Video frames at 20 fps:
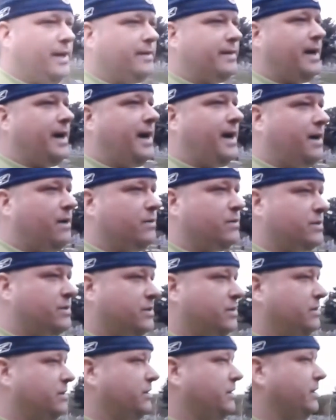at the
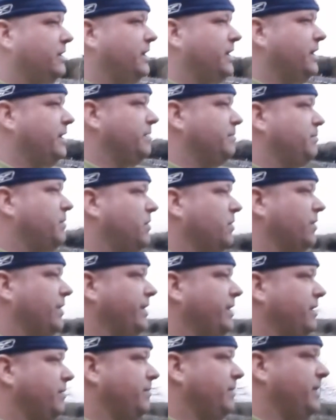house in
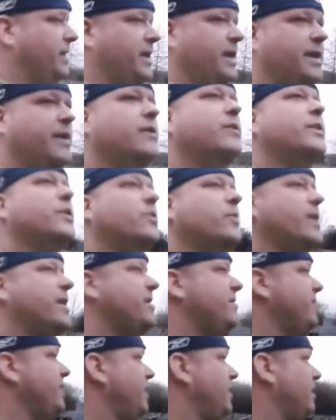Emporium and near the
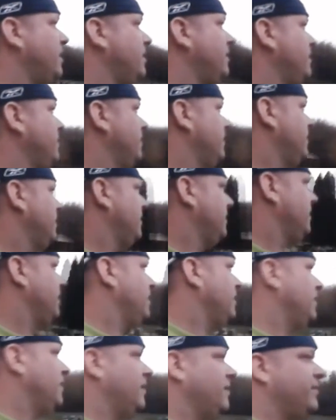graveyard
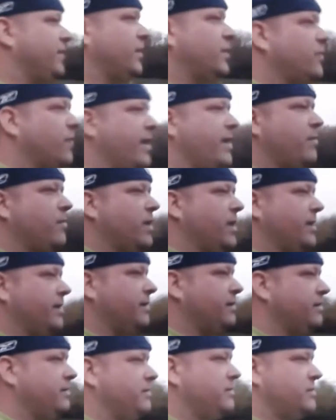of the Great
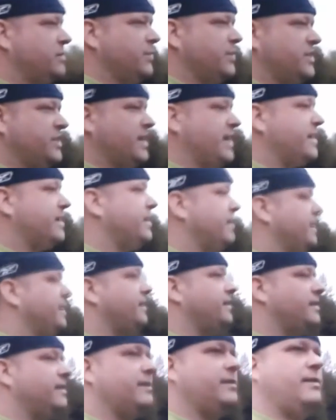One, Suicide
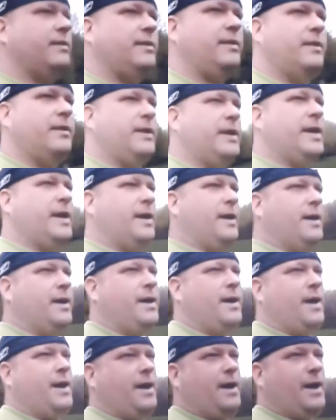Kid,
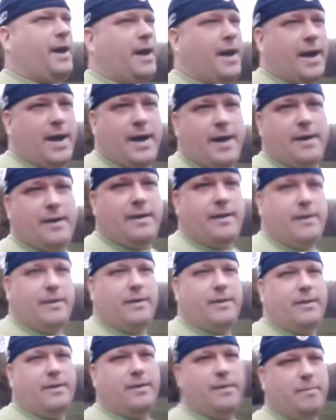and
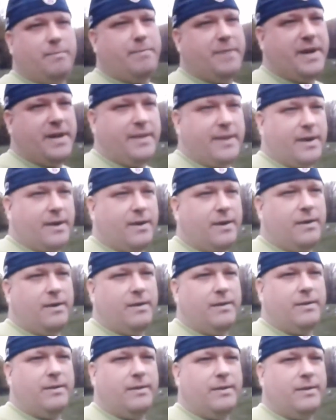be there